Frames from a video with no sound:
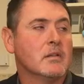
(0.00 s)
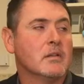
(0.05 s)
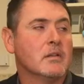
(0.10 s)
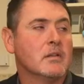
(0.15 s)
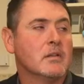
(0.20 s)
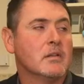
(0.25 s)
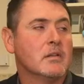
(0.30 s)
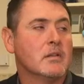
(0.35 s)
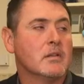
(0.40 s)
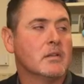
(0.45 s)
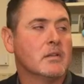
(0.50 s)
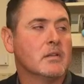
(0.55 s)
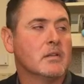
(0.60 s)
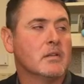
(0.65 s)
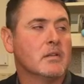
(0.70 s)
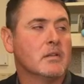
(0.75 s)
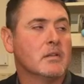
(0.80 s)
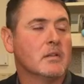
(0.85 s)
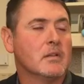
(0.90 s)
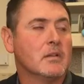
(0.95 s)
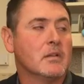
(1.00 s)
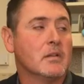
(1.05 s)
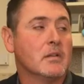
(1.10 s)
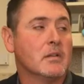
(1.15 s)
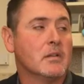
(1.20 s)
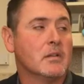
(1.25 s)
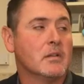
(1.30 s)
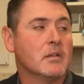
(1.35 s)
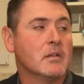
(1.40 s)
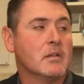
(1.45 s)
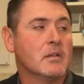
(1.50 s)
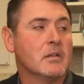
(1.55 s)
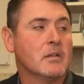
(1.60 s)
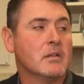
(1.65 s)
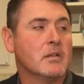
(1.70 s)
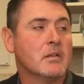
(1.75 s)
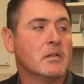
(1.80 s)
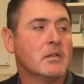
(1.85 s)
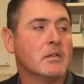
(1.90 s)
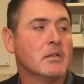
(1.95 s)

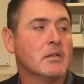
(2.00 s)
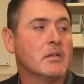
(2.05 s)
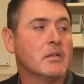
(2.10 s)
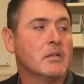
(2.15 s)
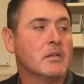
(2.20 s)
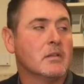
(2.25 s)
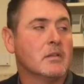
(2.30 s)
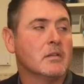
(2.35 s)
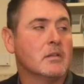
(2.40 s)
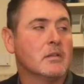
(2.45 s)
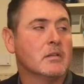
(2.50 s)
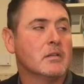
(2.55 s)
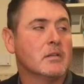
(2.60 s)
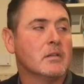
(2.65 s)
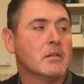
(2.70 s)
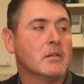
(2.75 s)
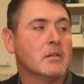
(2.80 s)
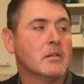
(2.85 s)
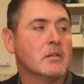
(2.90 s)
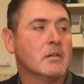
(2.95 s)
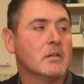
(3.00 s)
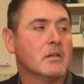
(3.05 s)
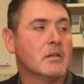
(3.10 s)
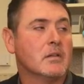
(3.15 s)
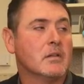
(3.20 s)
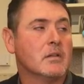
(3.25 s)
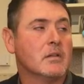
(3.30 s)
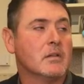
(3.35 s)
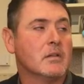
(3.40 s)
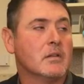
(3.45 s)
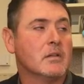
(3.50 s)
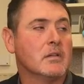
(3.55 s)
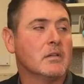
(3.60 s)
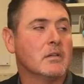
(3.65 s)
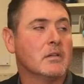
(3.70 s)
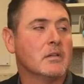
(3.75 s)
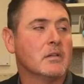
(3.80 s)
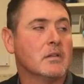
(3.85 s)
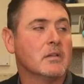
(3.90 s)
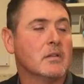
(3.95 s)

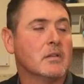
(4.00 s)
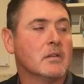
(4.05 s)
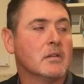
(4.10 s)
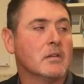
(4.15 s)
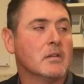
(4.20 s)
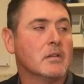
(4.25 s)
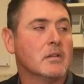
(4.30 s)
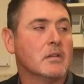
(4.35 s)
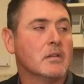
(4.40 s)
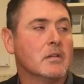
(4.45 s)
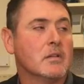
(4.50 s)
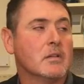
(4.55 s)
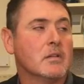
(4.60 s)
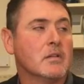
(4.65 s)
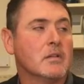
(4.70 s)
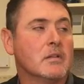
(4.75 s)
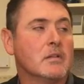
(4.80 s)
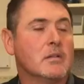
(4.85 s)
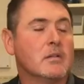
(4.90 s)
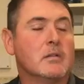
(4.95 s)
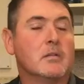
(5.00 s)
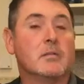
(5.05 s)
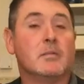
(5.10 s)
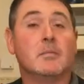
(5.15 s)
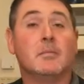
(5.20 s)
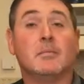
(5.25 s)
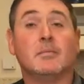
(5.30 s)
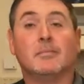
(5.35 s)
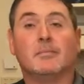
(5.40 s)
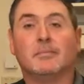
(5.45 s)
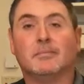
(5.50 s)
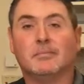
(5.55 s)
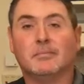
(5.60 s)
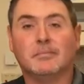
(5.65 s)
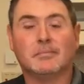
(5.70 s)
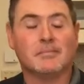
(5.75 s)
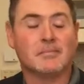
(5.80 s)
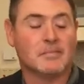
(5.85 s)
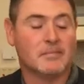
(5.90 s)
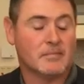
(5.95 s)

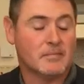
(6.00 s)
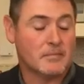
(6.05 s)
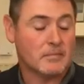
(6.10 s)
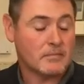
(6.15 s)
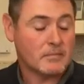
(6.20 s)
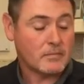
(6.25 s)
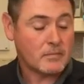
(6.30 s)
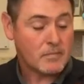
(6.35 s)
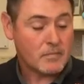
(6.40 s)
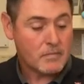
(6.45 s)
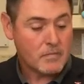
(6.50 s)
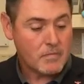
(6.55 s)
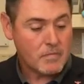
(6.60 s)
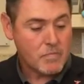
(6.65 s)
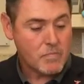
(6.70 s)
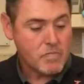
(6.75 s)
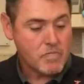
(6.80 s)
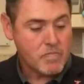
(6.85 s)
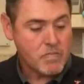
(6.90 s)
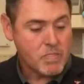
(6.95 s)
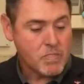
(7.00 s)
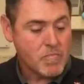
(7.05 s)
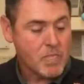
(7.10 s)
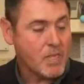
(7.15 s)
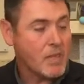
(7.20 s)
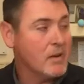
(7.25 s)
No words are spoken by the person on screen.